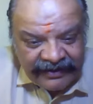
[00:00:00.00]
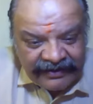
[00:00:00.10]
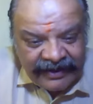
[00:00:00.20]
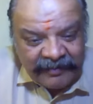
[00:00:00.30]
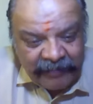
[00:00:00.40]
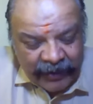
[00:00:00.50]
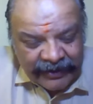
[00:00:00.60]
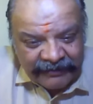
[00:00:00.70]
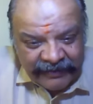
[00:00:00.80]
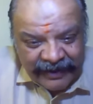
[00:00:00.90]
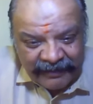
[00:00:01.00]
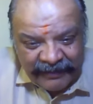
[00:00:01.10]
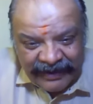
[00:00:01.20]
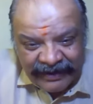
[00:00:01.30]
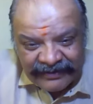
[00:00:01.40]
the important
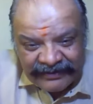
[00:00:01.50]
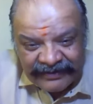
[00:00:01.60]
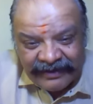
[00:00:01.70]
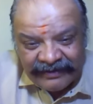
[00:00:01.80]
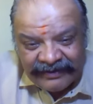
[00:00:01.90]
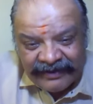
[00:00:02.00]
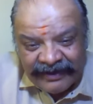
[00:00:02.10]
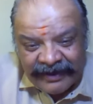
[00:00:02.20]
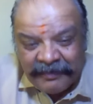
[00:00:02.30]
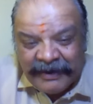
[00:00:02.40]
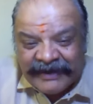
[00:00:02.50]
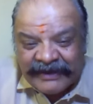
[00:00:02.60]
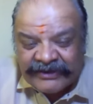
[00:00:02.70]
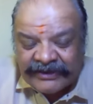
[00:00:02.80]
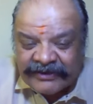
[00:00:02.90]
phenomena, the
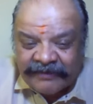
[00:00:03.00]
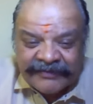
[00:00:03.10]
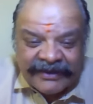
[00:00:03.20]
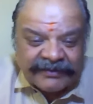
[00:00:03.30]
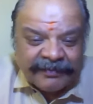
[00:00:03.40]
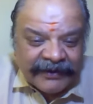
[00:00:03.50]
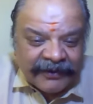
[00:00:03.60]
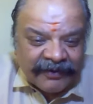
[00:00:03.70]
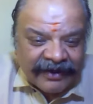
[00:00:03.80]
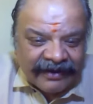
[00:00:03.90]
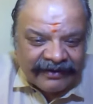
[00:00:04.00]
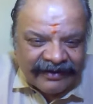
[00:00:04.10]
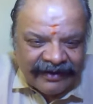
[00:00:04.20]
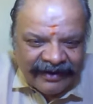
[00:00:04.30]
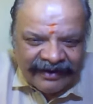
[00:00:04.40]
limitations of this particular
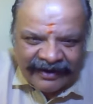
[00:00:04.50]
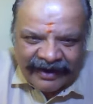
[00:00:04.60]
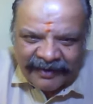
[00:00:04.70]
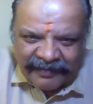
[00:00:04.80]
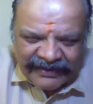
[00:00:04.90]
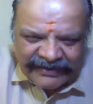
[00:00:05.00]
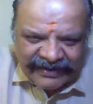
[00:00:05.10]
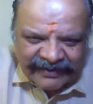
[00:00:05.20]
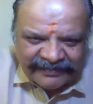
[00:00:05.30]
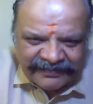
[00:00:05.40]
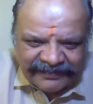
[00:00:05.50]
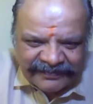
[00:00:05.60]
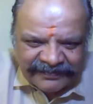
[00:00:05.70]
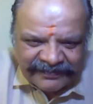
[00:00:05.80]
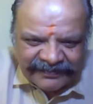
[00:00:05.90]
Nadi
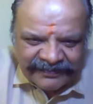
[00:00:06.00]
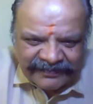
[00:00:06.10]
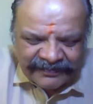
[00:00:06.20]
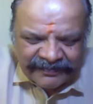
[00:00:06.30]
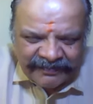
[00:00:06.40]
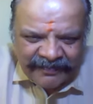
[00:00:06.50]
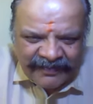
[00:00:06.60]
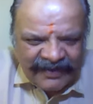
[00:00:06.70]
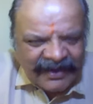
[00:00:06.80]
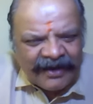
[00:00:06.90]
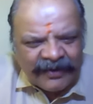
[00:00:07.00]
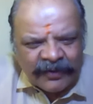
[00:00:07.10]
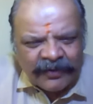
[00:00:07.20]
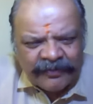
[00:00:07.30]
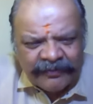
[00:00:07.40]
Pariksha. There are
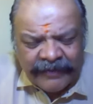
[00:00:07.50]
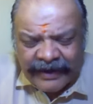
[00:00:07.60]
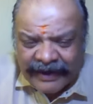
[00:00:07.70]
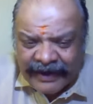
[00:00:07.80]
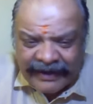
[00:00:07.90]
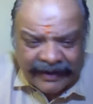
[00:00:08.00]
two very great